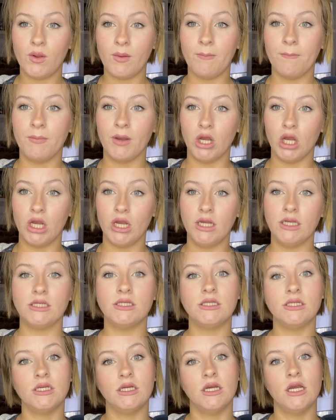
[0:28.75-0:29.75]

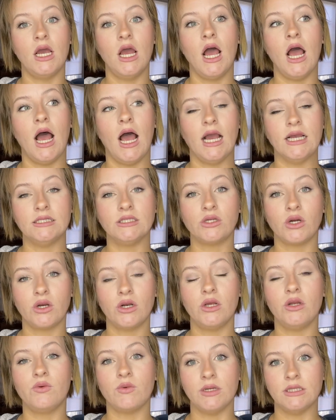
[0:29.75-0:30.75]
but I
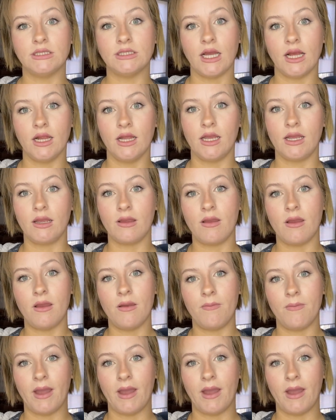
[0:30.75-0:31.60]
started reselling